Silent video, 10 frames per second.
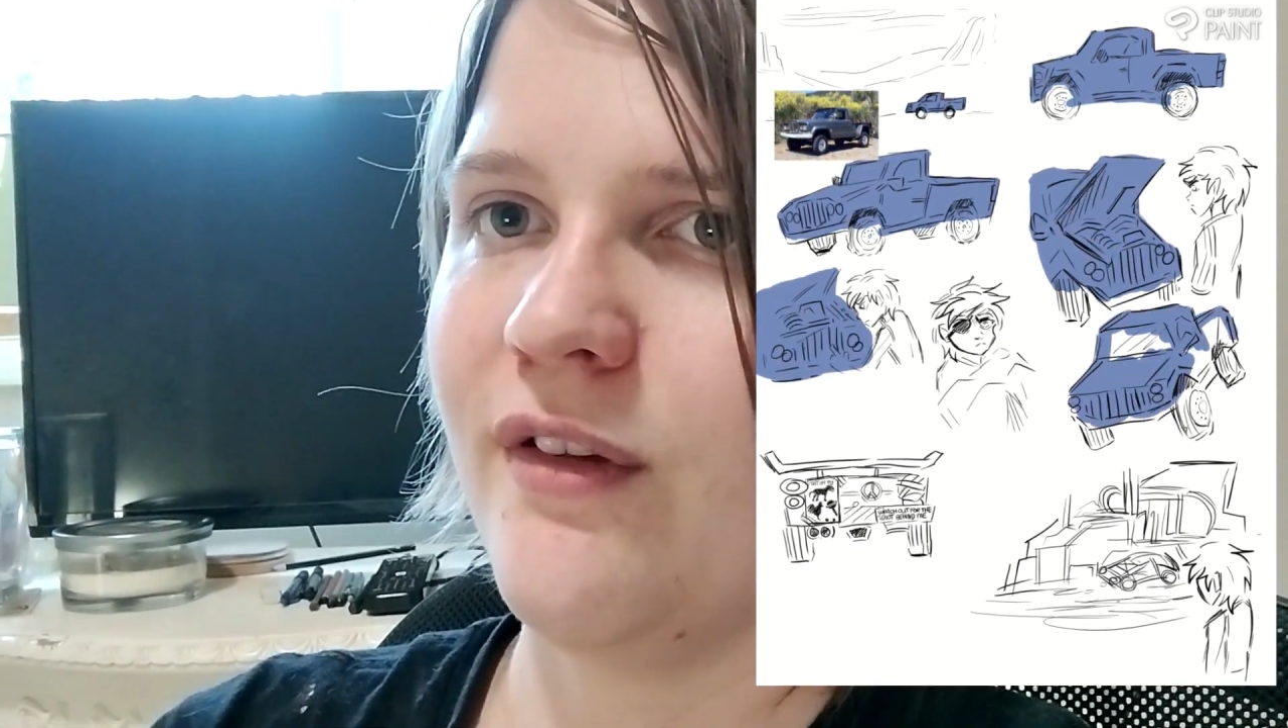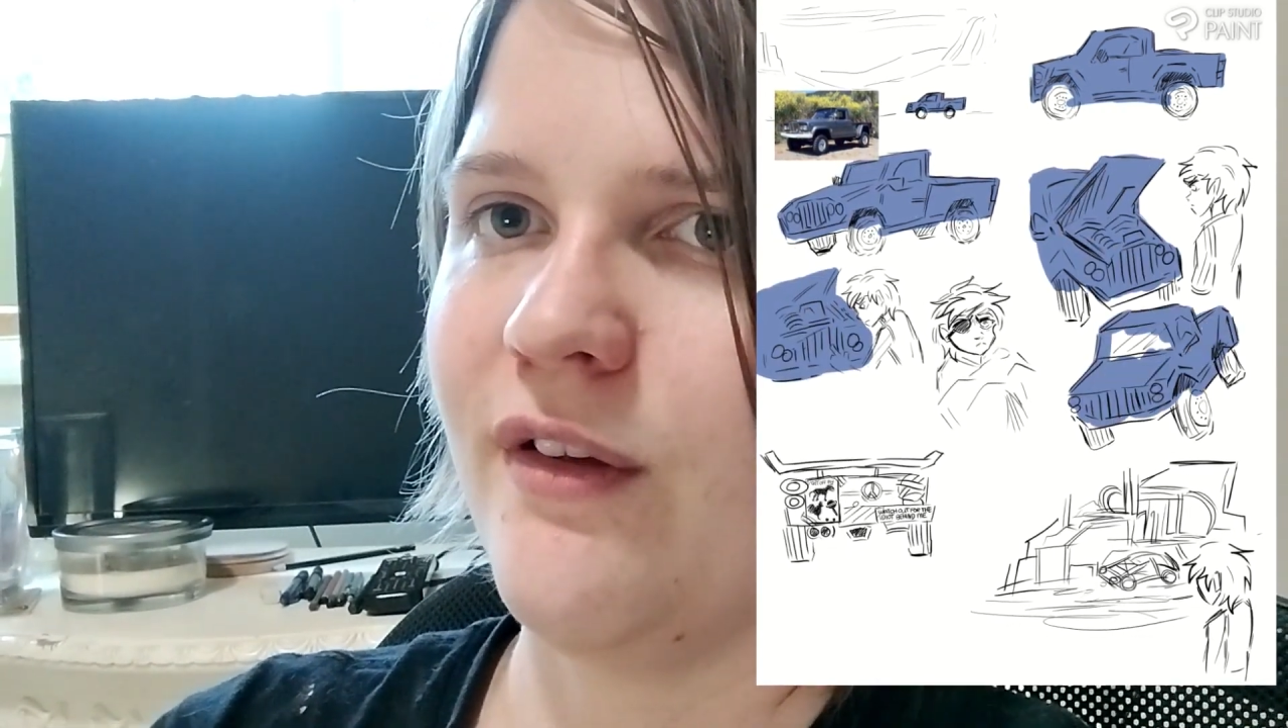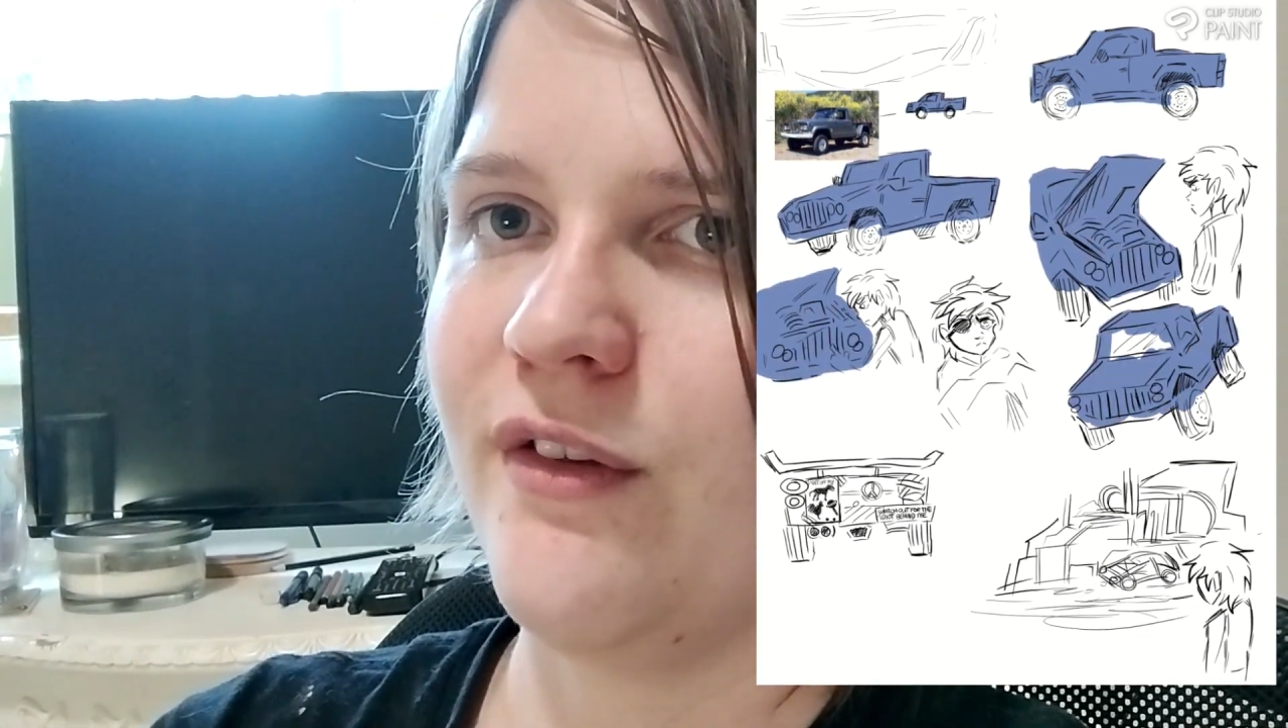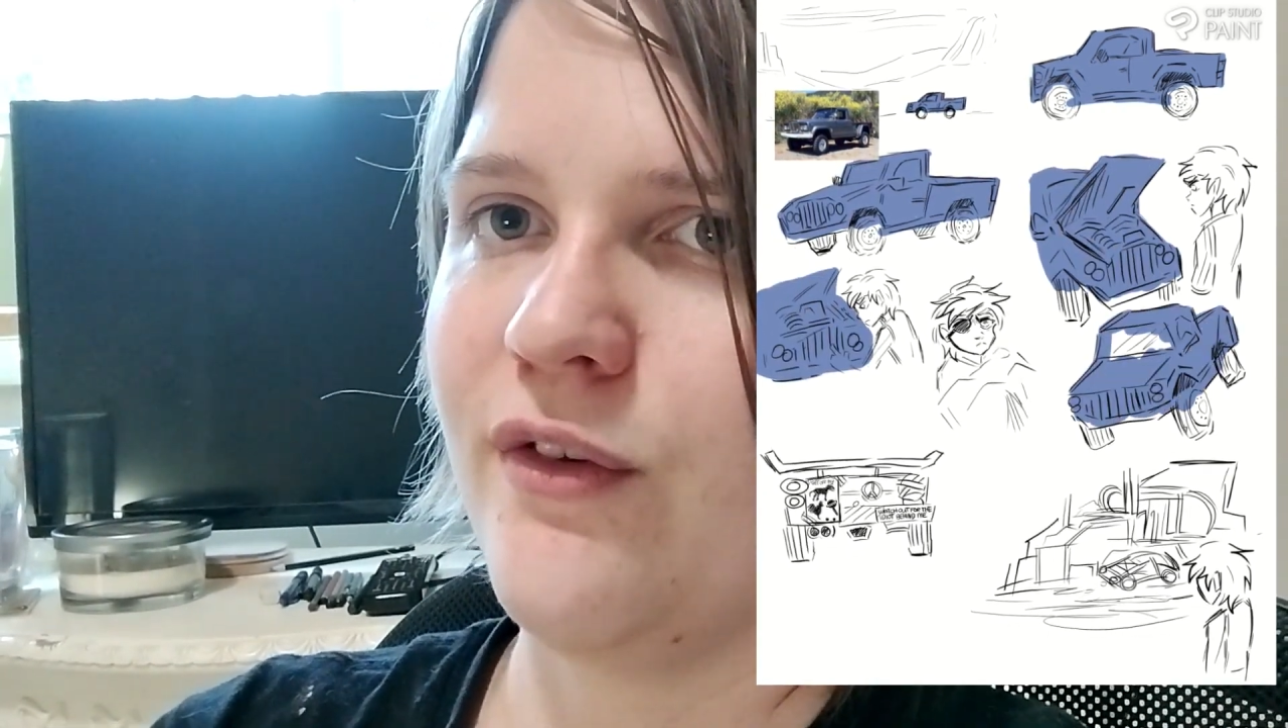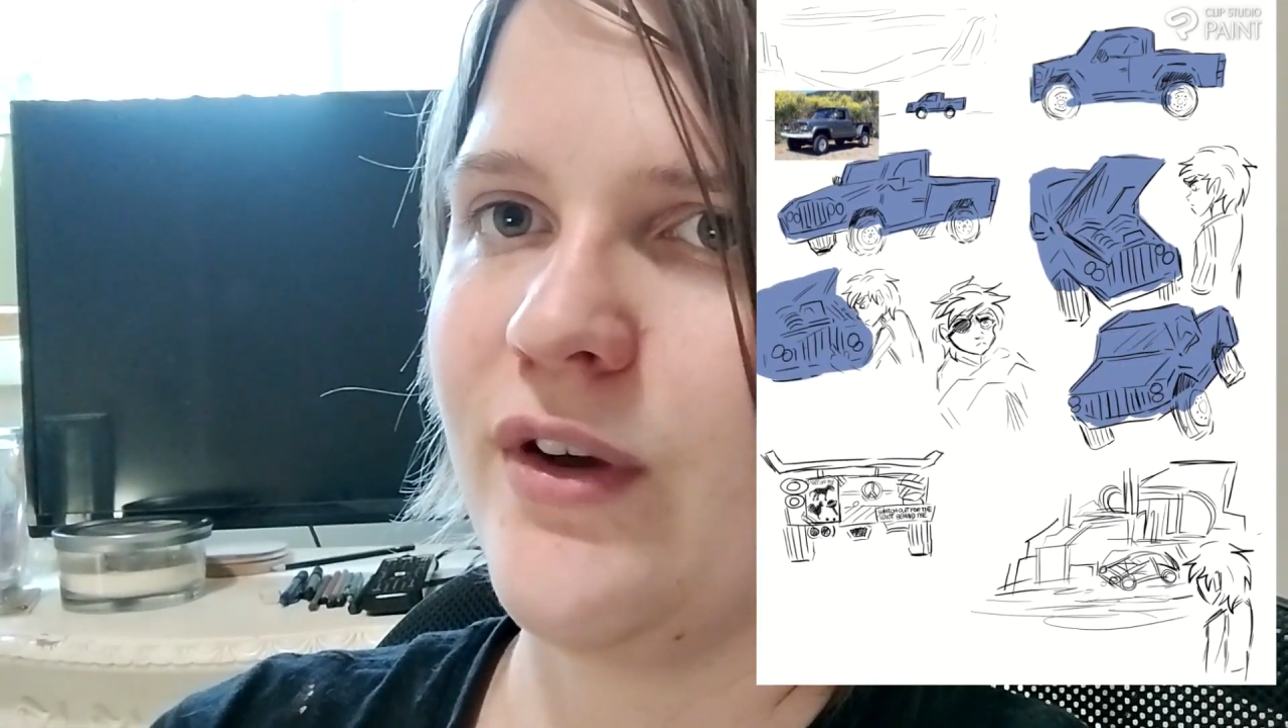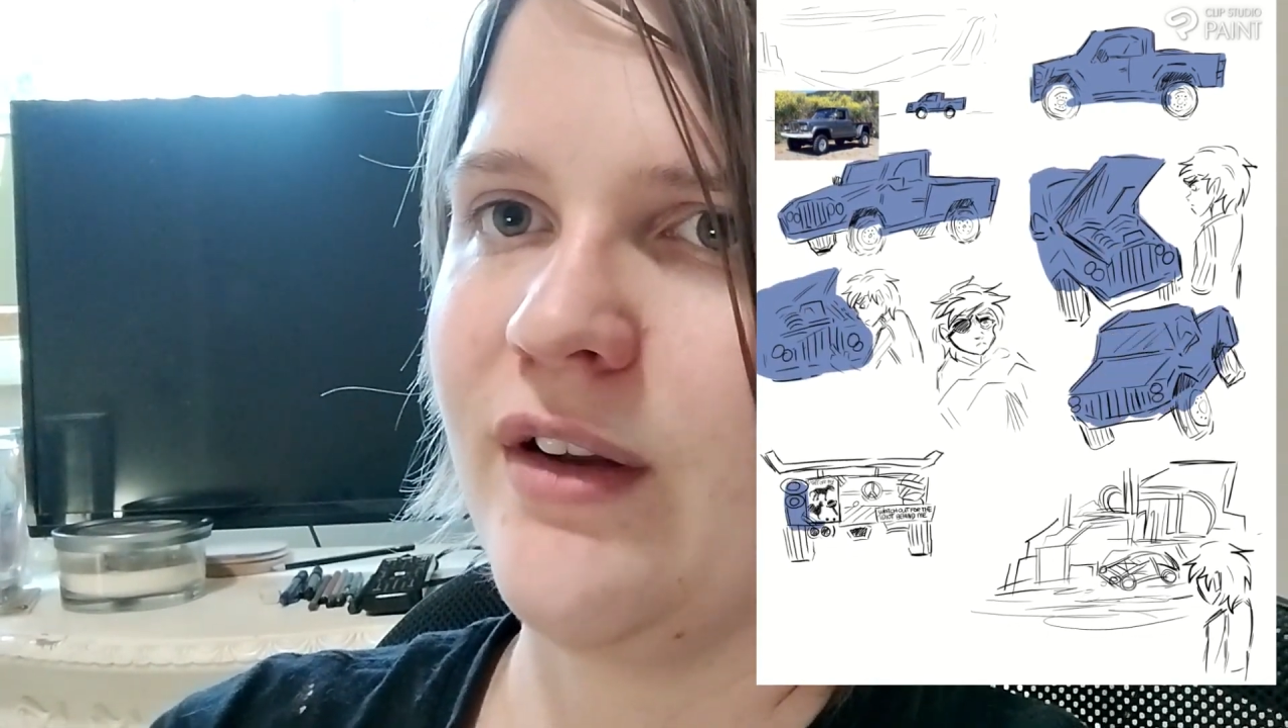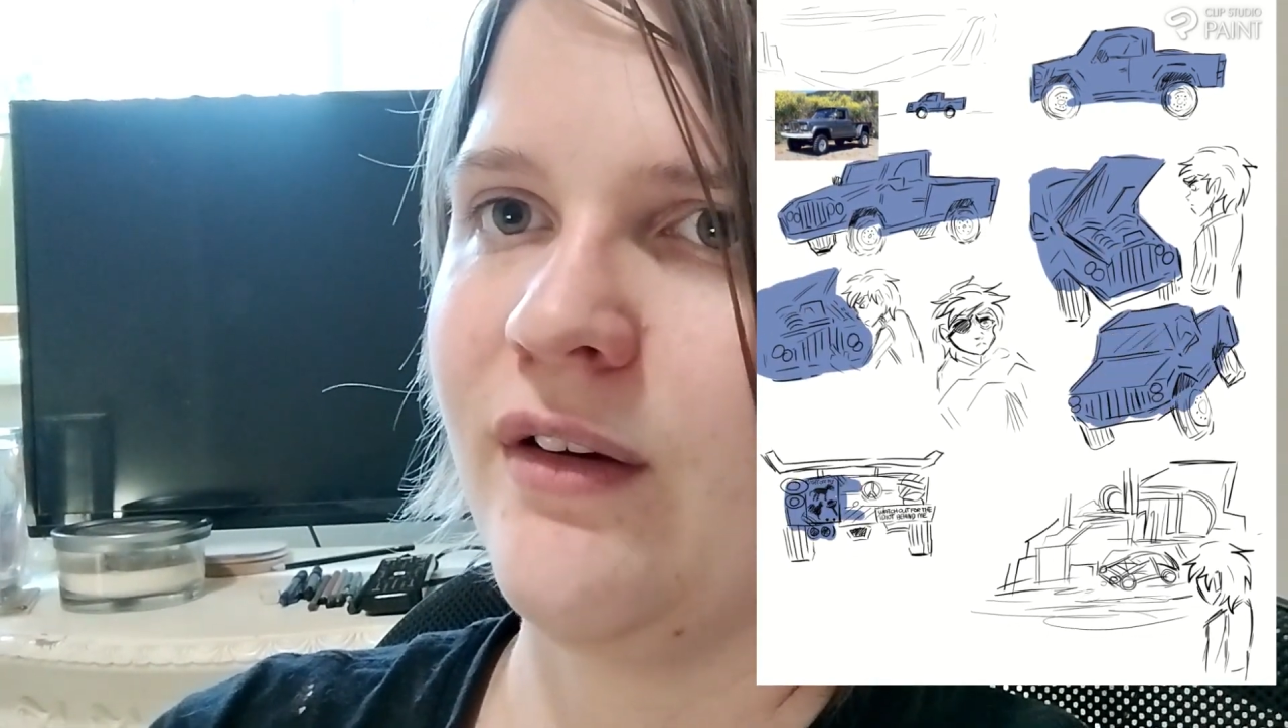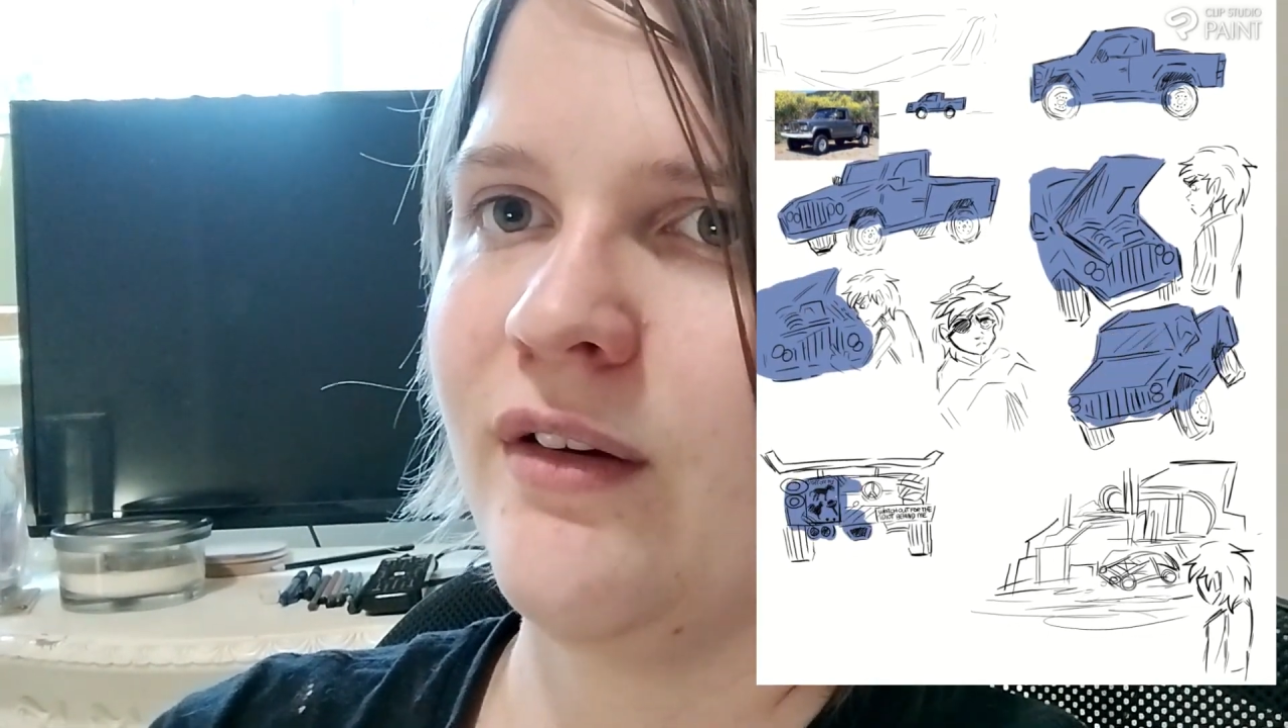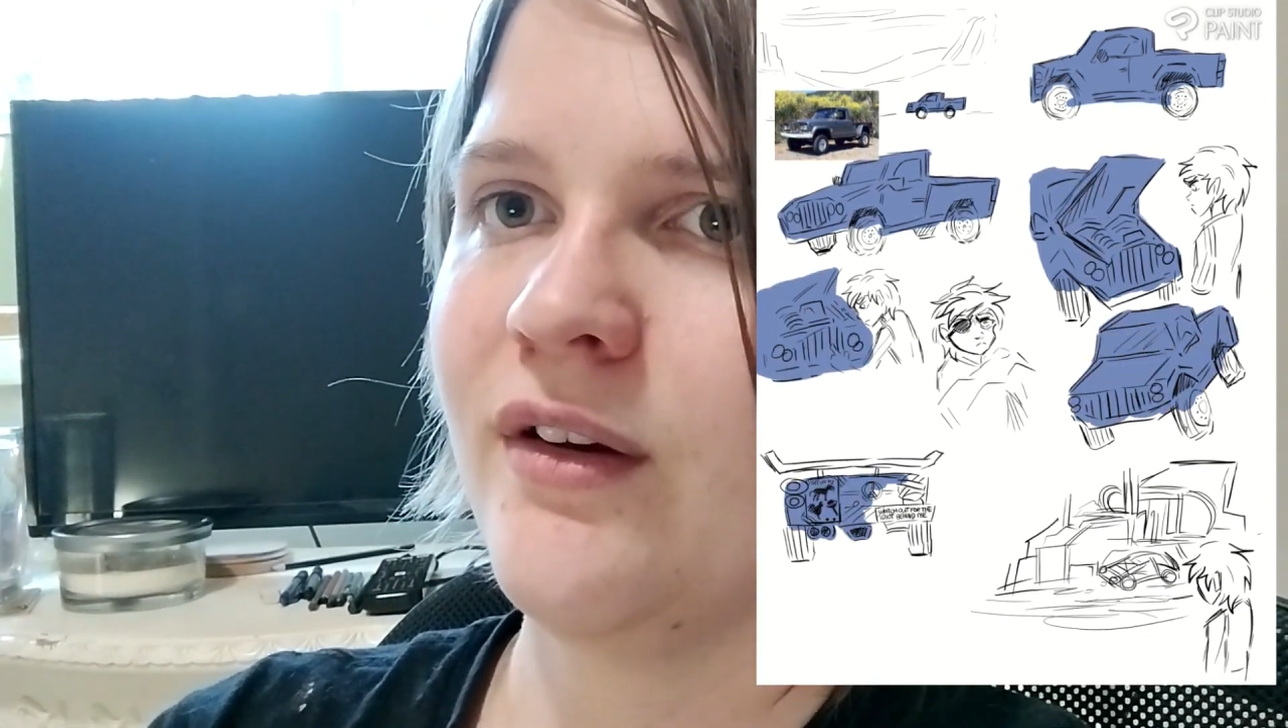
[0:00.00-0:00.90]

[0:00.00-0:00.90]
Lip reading: is you can